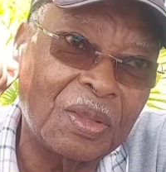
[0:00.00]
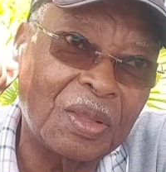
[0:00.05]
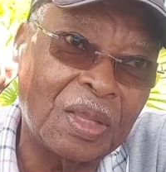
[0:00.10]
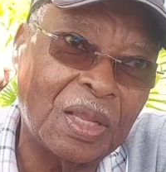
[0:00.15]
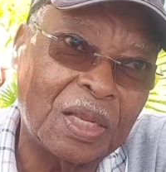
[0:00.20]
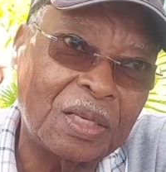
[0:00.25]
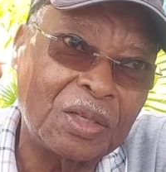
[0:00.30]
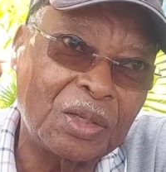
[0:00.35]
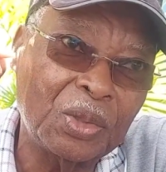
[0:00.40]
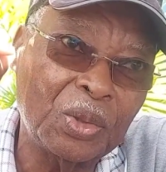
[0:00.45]

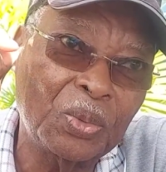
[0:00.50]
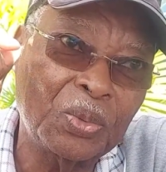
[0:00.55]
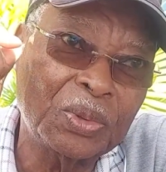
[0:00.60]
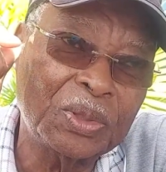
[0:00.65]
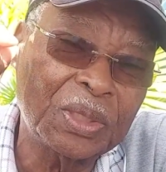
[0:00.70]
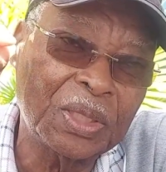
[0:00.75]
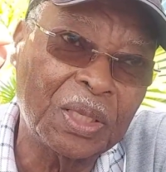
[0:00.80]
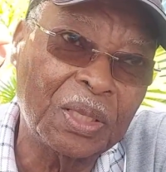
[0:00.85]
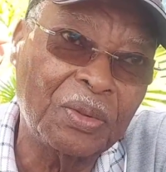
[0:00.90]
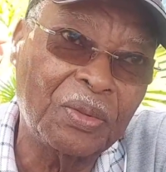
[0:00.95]
Not the
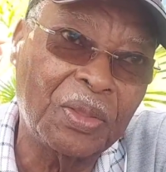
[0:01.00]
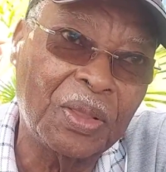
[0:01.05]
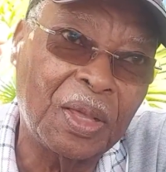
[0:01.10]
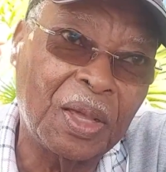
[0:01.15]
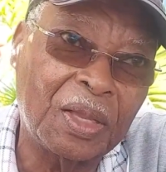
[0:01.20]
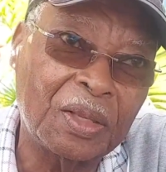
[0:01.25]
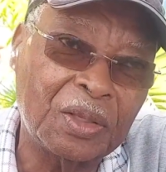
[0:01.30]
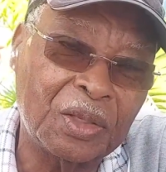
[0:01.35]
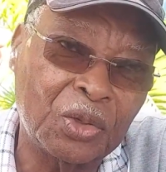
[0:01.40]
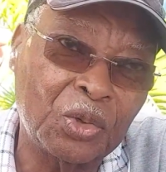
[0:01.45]
goatee.
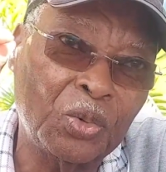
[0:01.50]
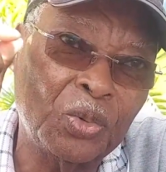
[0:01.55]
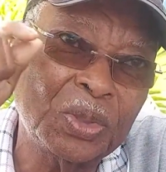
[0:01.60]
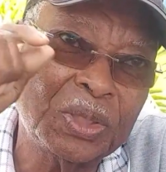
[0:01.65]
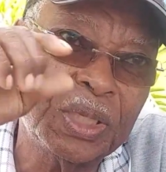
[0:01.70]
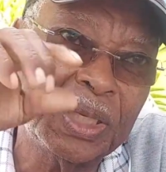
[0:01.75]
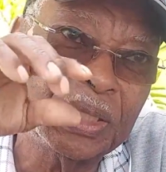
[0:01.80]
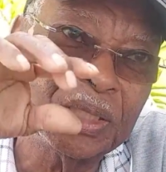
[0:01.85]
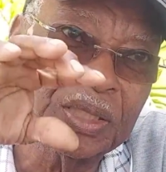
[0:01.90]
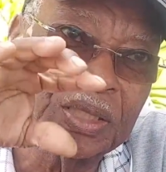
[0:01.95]
The
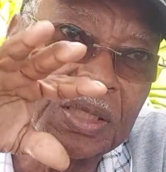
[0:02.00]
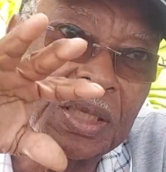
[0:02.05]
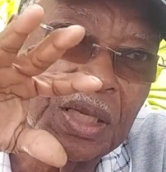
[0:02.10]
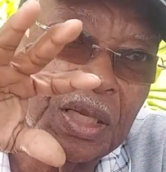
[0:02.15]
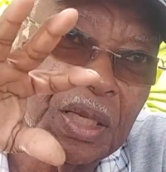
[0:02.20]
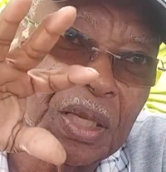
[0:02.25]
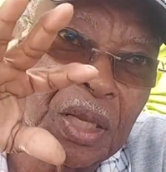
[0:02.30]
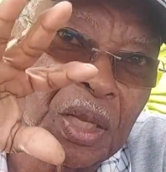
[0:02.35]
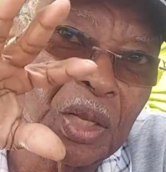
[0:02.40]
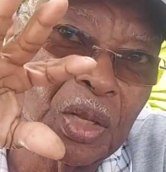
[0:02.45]
goatees
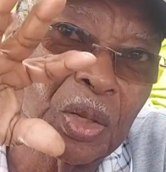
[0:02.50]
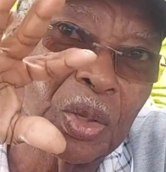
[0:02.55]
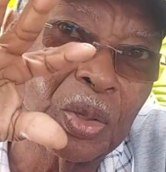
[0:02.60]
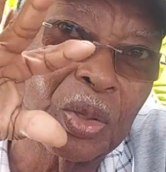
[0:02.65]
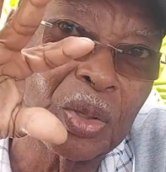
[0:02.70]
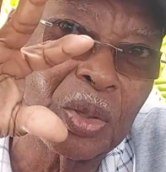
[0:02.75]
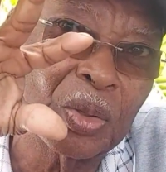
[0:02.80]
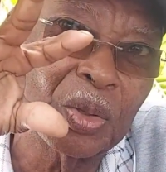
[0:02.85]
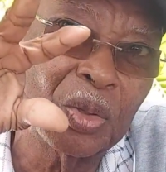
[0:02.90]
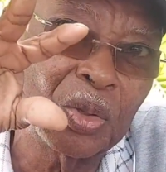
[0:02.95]

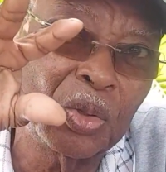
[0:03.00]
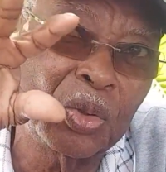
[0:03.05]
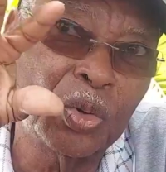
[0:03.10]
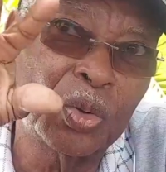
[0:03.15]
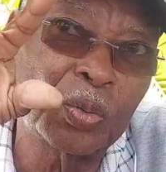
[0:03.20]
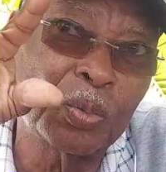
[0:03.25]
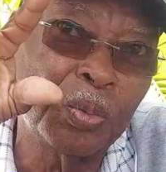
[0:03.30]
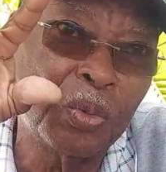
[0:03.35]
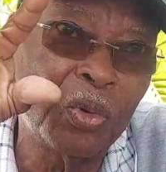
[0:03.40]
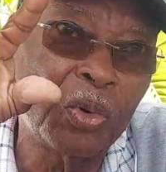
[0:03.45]

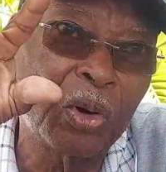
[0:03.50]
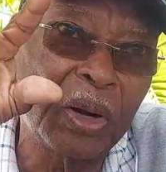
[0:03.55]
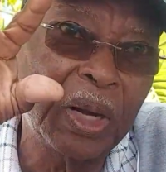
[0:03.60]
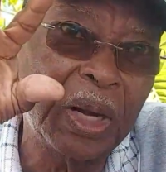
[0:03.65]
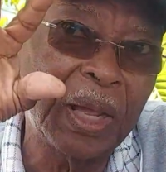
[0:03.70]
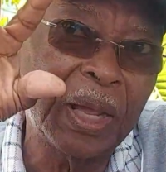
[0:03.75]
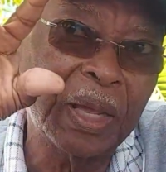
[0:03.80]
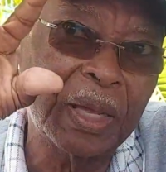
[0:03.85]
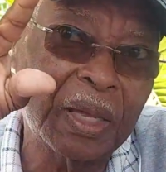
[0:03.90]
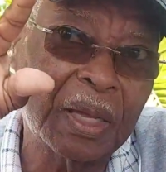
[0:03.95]
look more
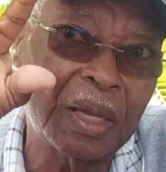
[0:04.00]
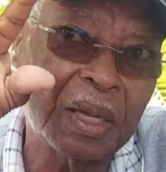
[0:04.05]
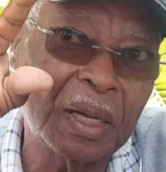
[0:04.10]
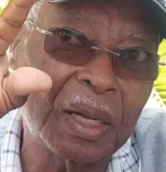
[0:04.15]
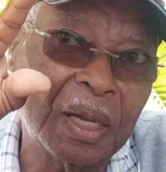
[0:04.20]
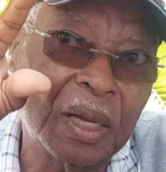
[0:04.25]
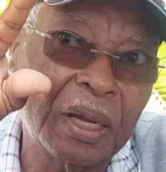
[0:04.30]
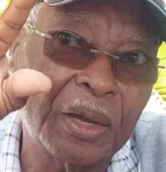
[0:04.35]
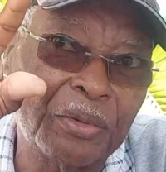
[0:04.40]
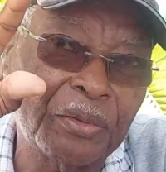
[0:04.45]
like
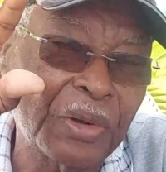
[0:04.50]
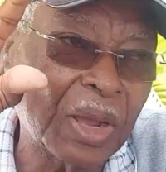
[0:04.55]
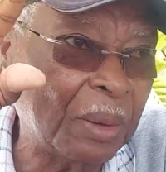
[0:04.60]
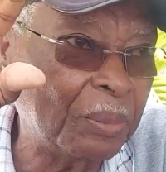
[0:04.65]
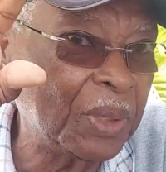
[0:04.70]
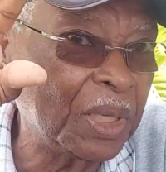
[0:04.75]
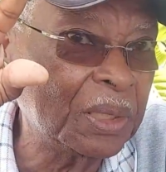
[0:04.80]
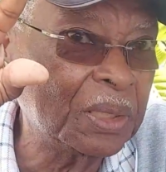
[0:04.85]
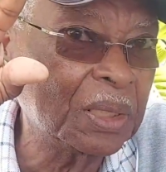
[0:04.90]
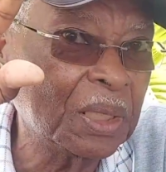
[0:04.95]
a
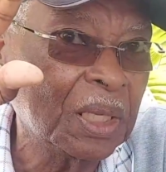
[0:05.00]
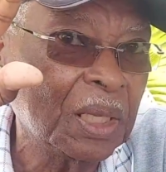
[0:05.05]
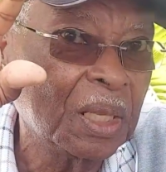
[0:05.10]
rabbit.